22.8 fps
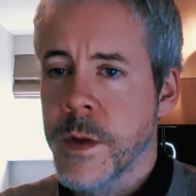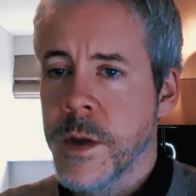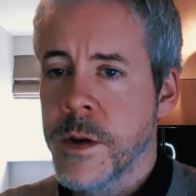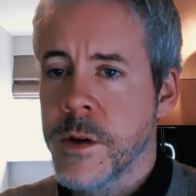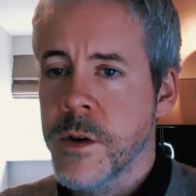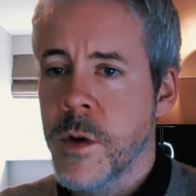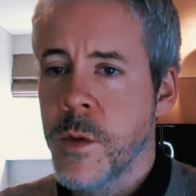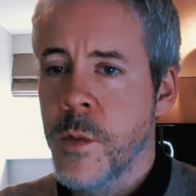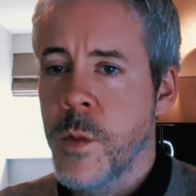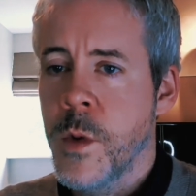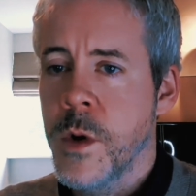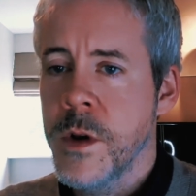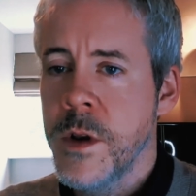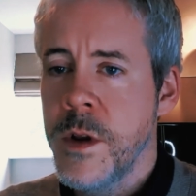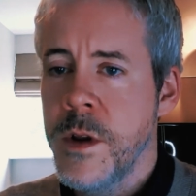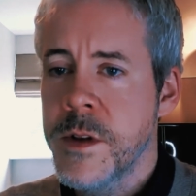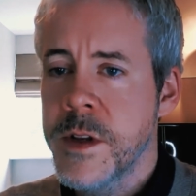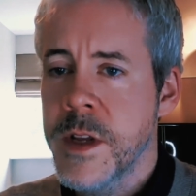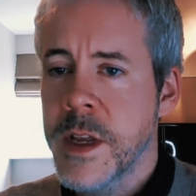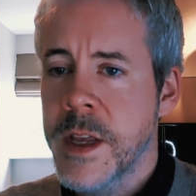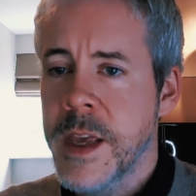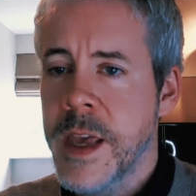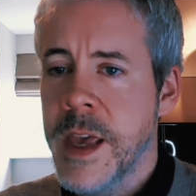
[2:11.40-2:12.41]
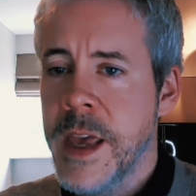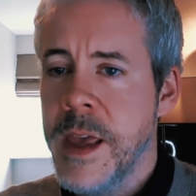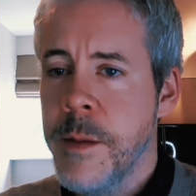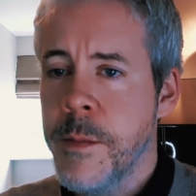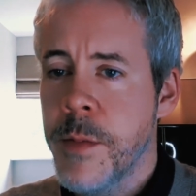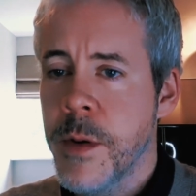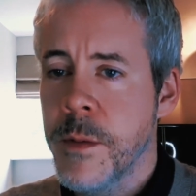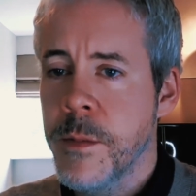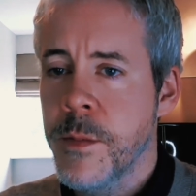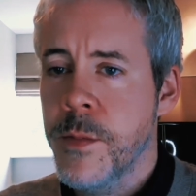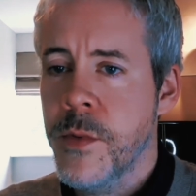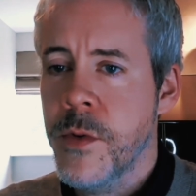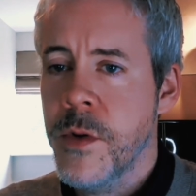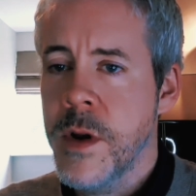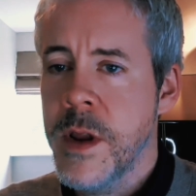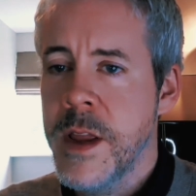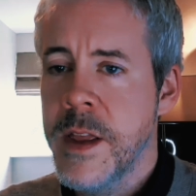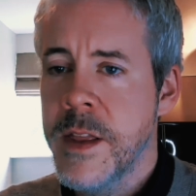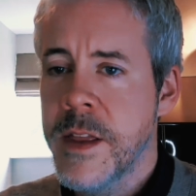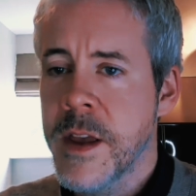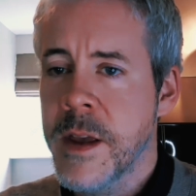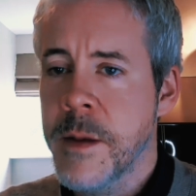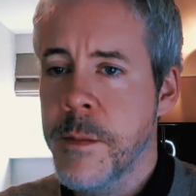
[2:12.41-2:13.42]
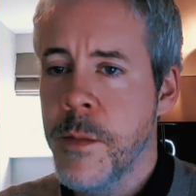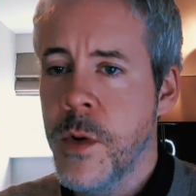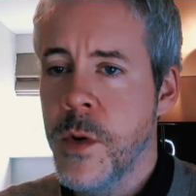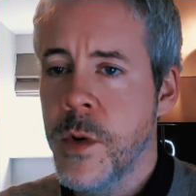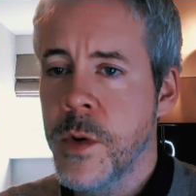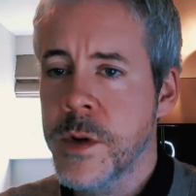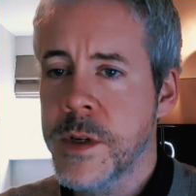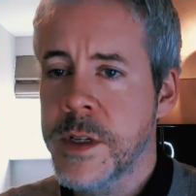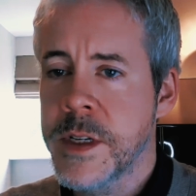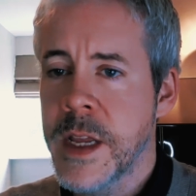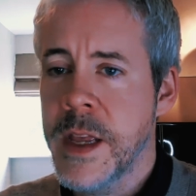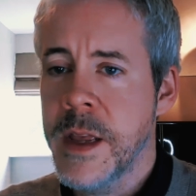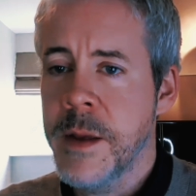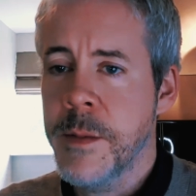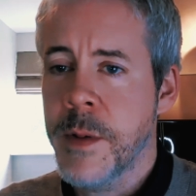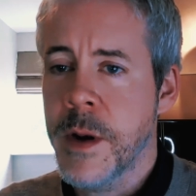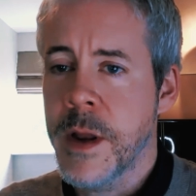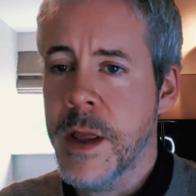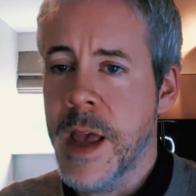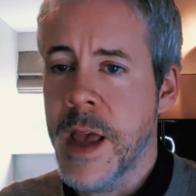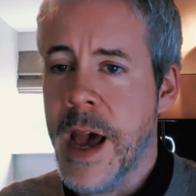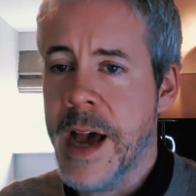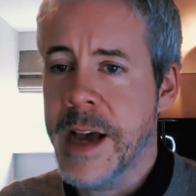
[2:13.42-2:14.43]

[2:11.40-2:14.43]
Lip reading: So I want you to keep breathing more deeply